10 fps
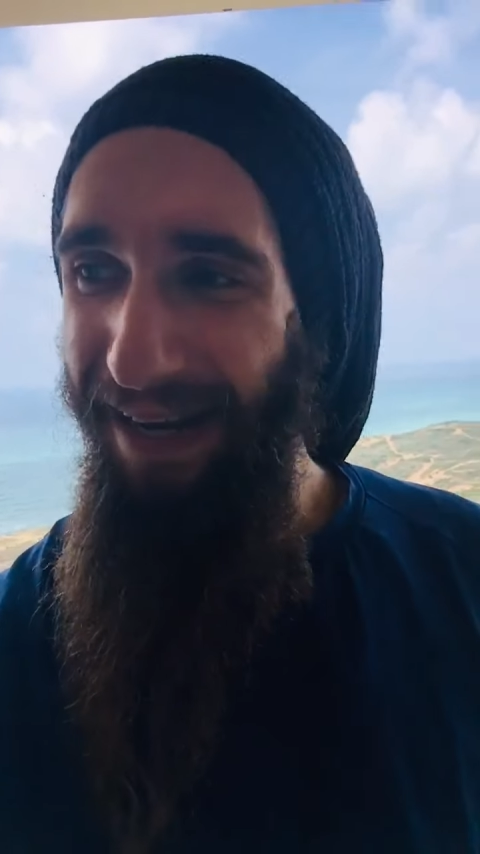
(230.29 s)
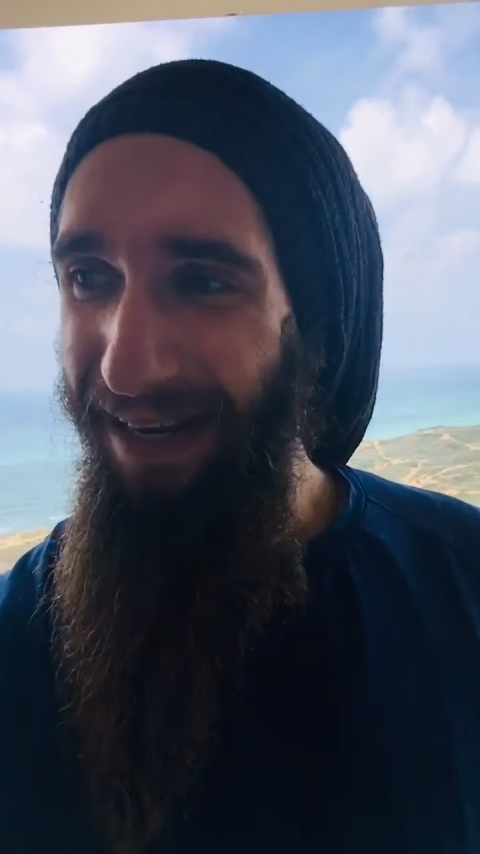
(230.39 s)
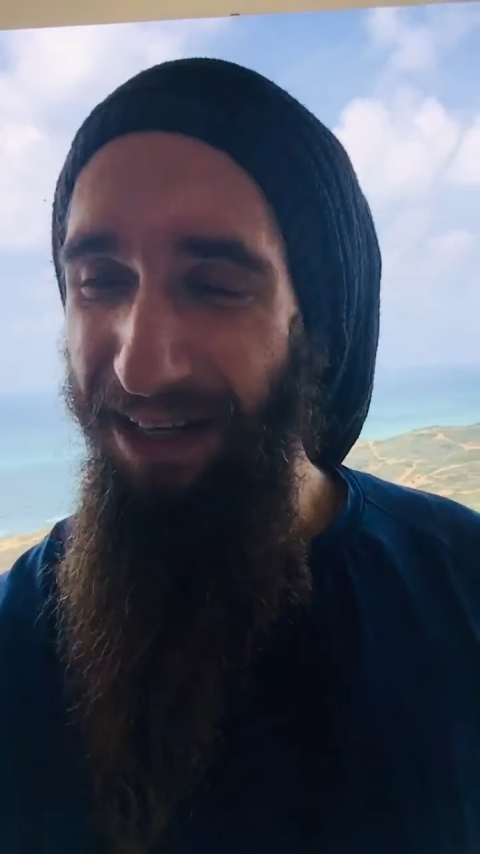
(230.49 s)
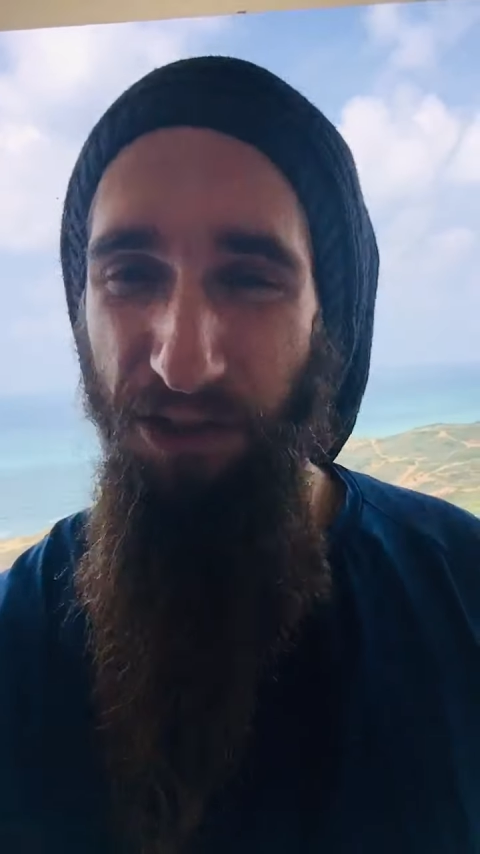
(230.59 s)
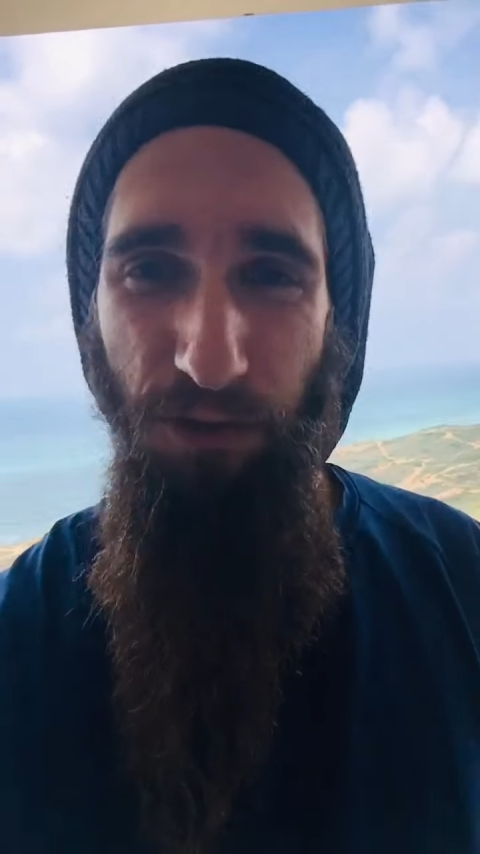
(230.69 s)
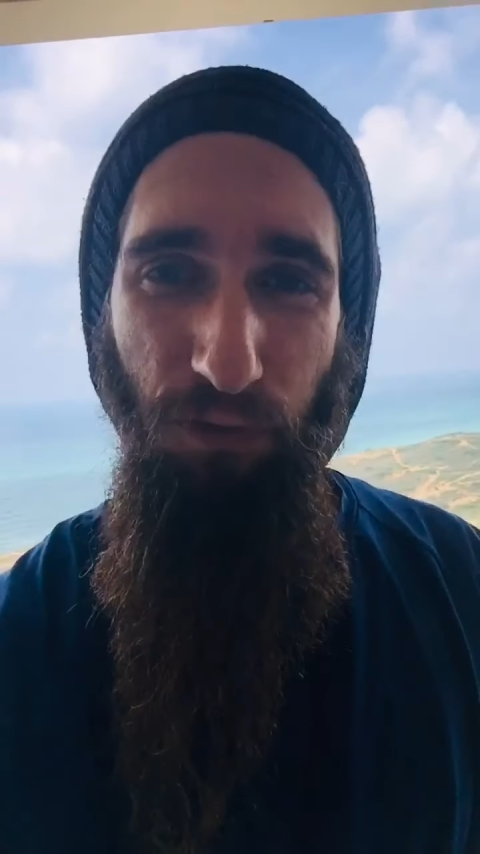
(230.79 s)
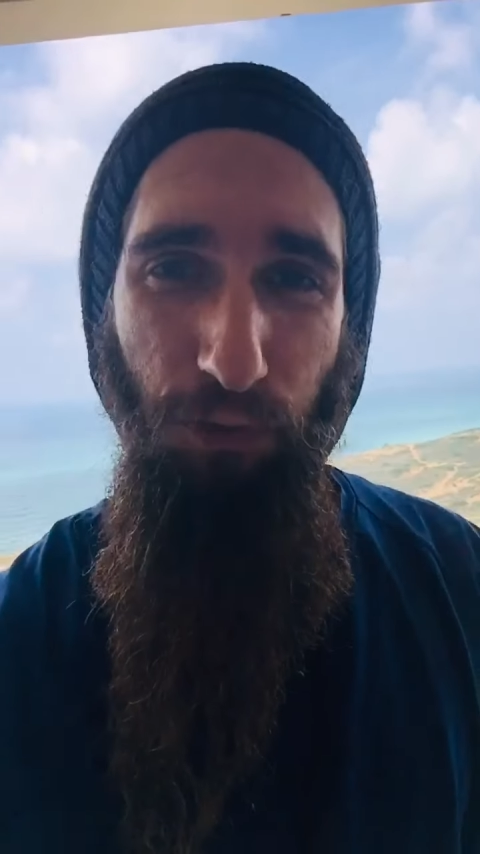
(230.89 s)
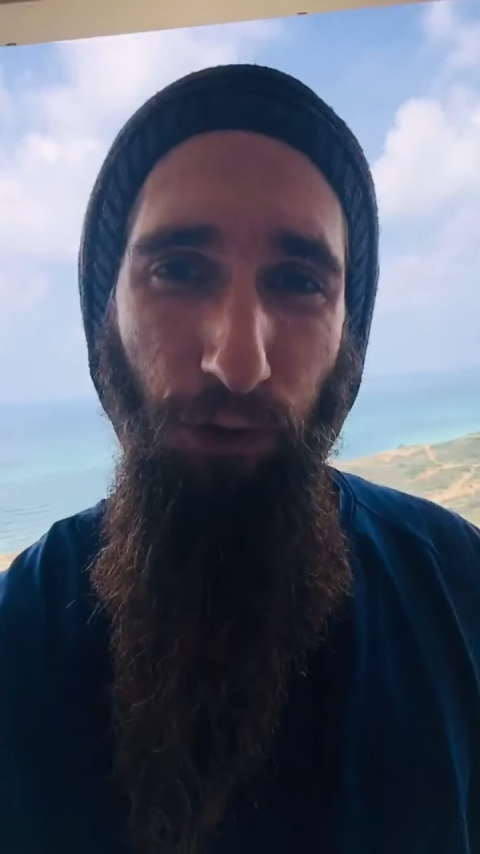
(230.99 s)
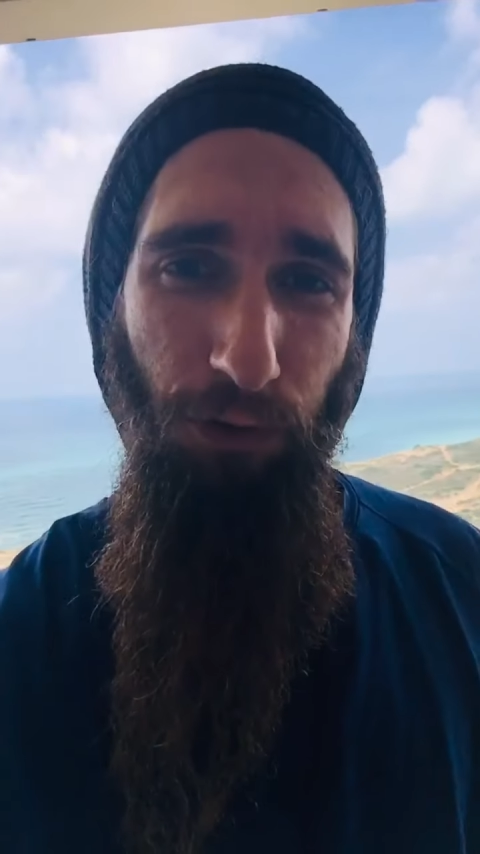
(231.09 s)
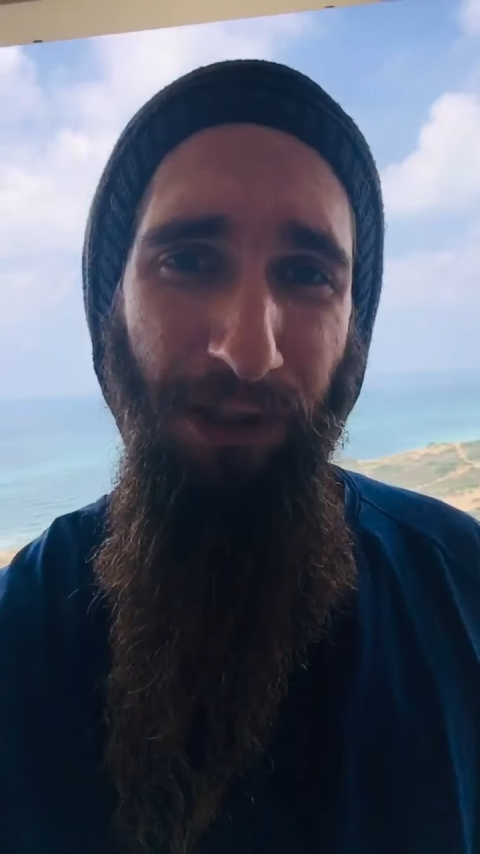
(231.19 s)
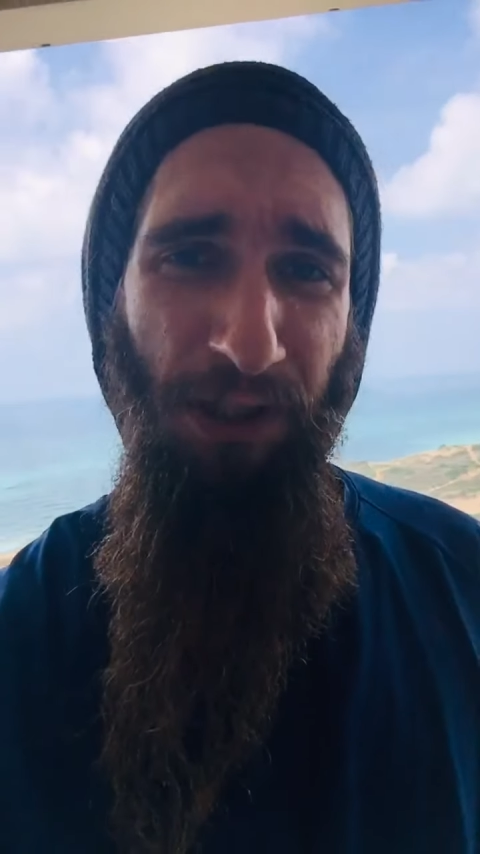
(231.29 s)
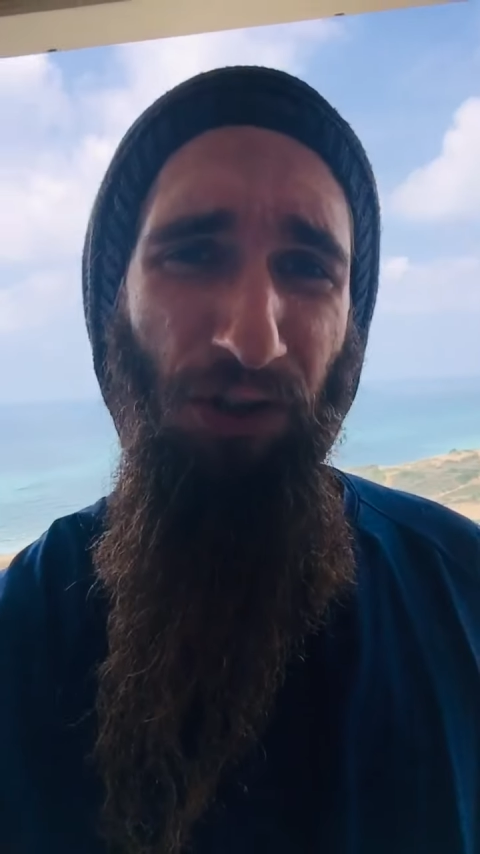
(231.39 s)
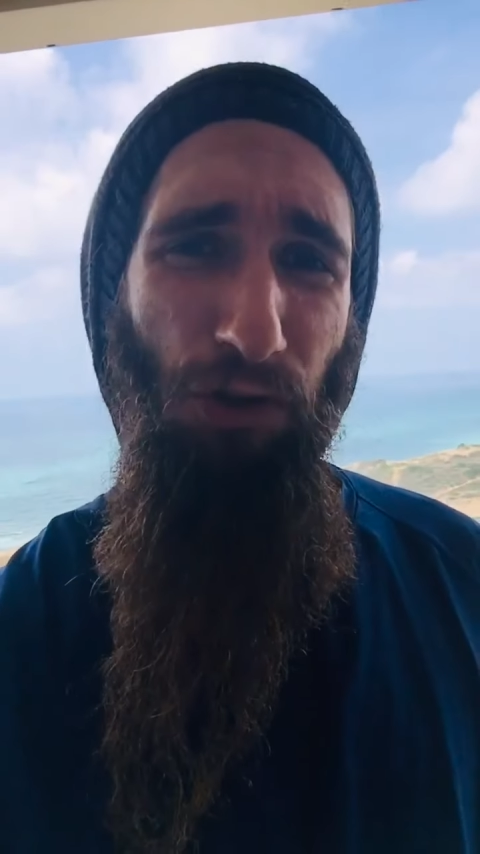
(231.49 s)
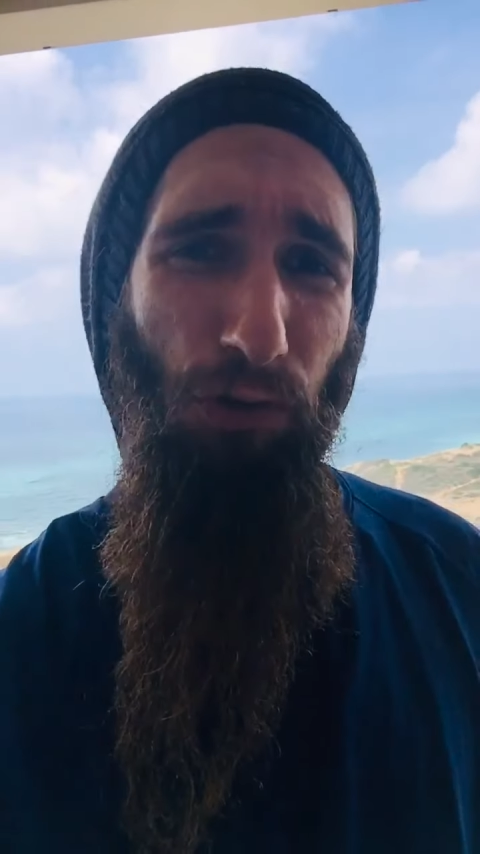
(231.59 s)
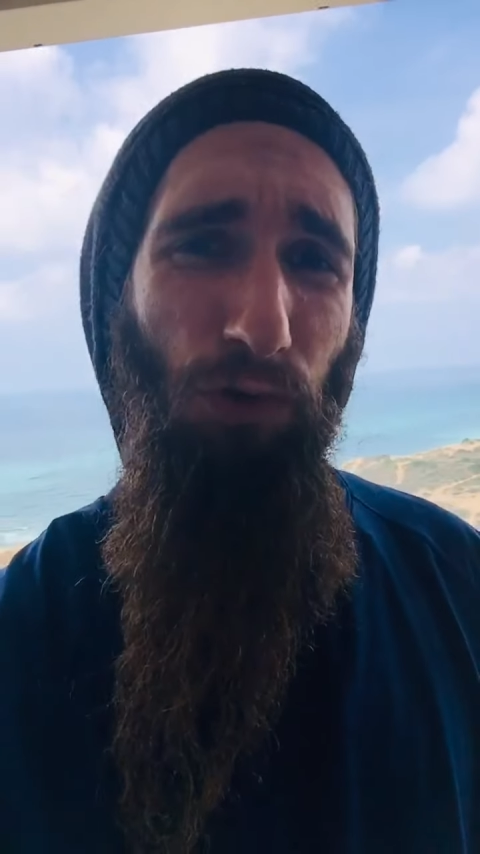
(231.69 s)
his fury
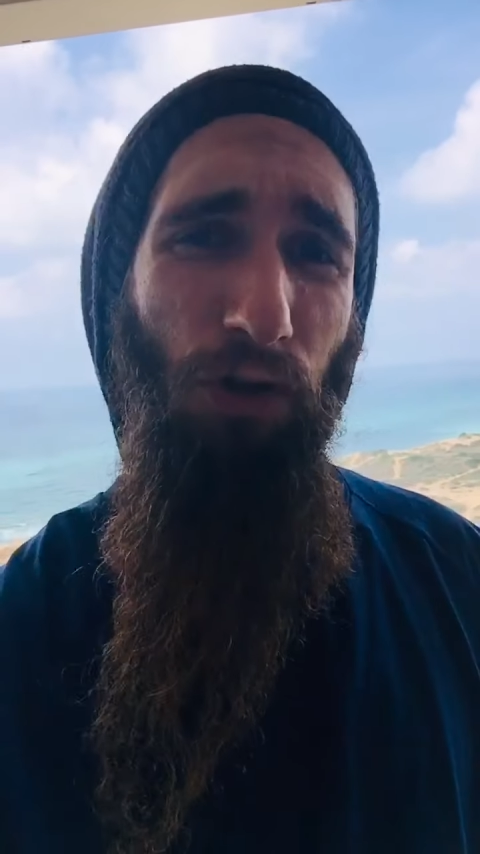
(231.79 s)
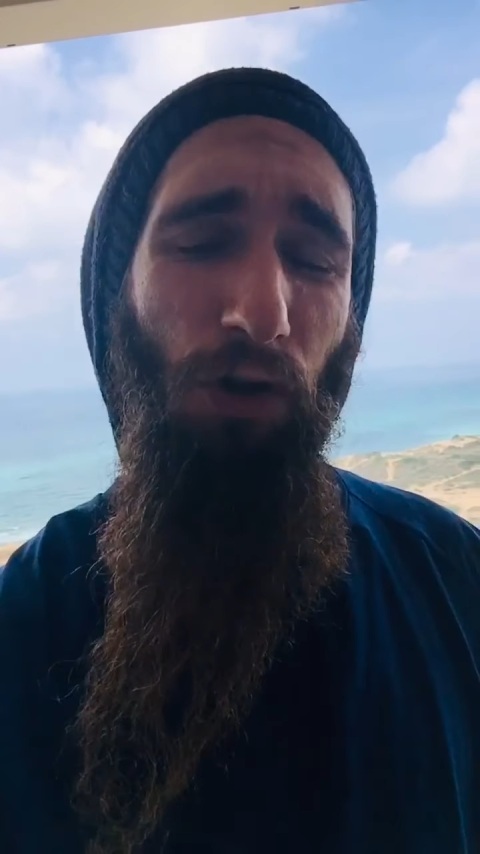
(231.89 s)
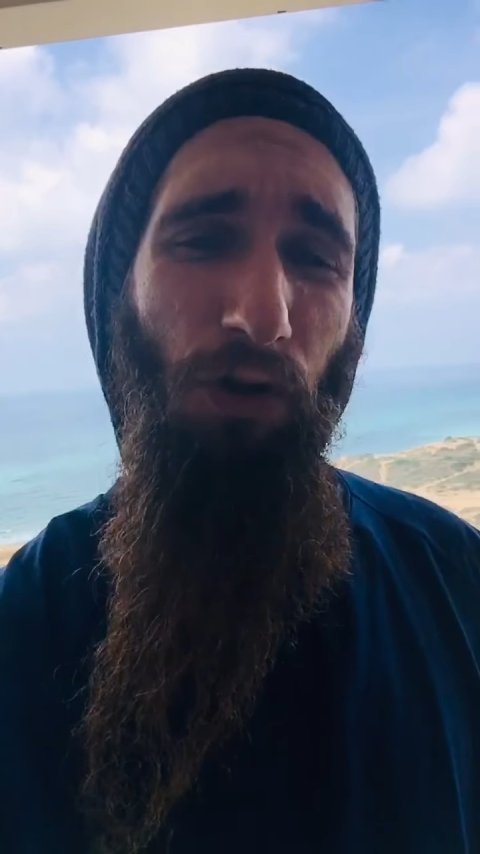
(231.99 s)
knew